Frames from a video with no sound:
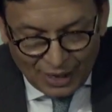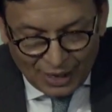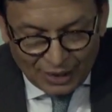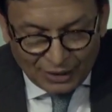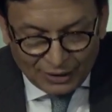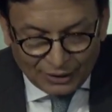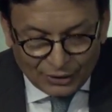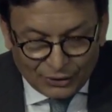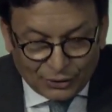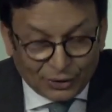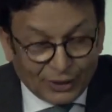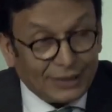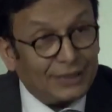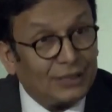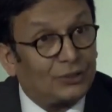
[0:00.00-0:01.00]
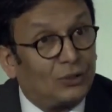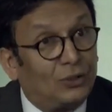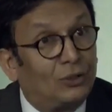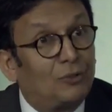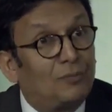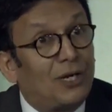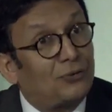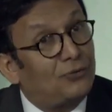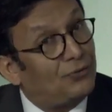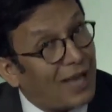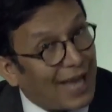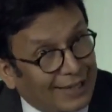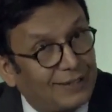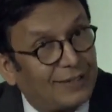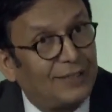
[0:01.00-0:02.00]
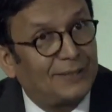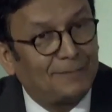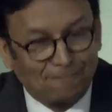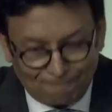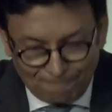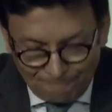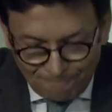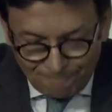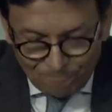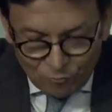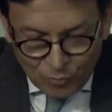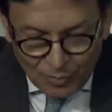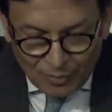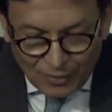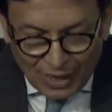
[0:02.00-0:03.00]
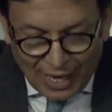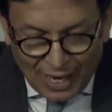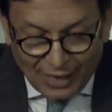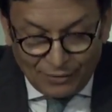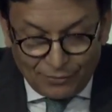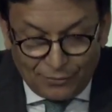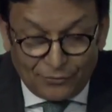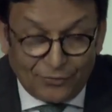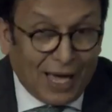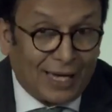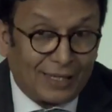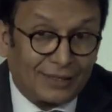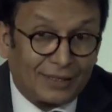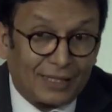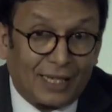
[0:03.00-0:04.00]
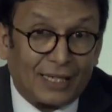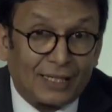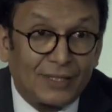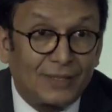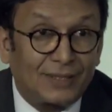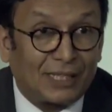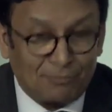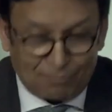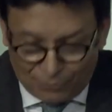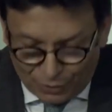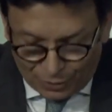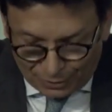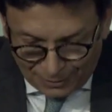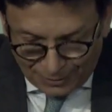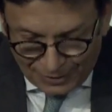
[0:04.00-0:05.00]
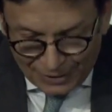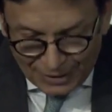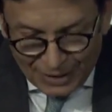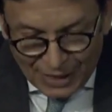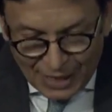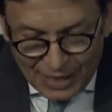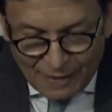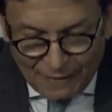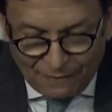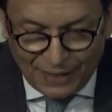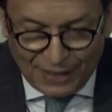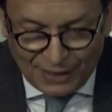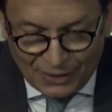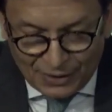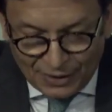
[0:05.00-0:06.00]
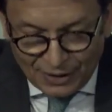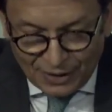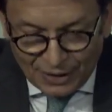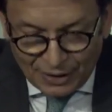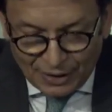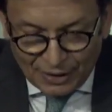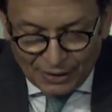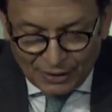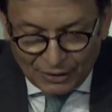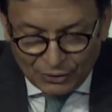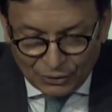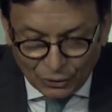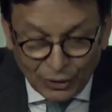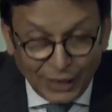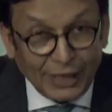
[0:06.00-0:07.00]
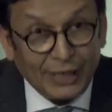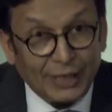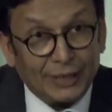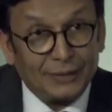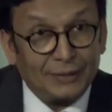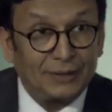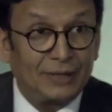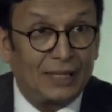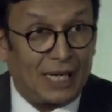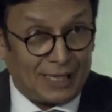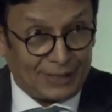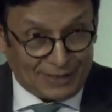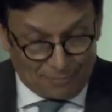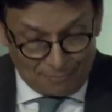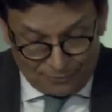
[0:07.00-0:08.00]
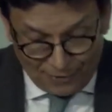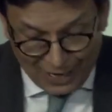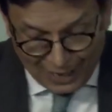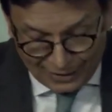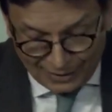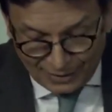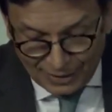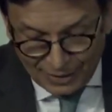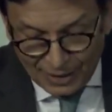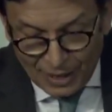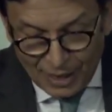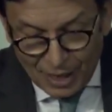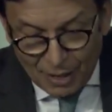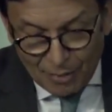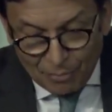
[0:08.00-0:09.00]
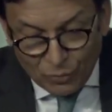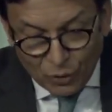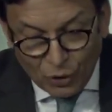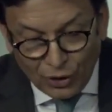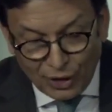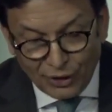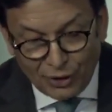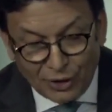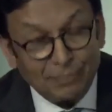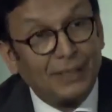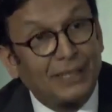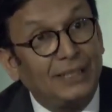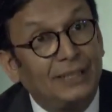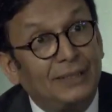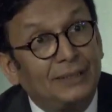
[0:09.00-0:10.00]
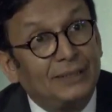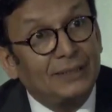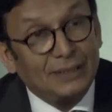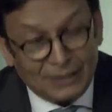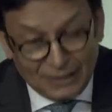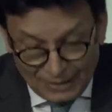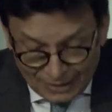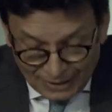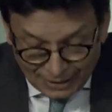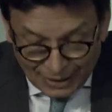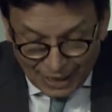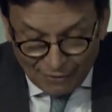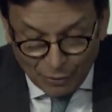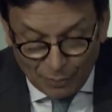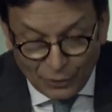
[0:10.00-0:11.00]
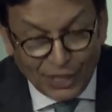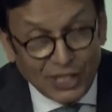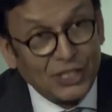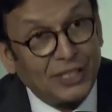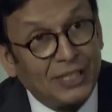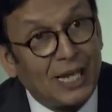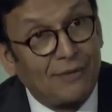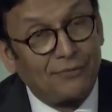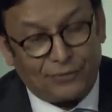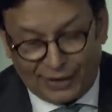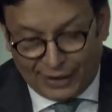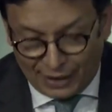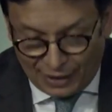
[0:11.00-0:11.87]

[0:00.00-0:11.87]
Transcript: So it is all about facts. And facts are stat-born things. So here are some facts. Moroccan companies that have operation in Africa,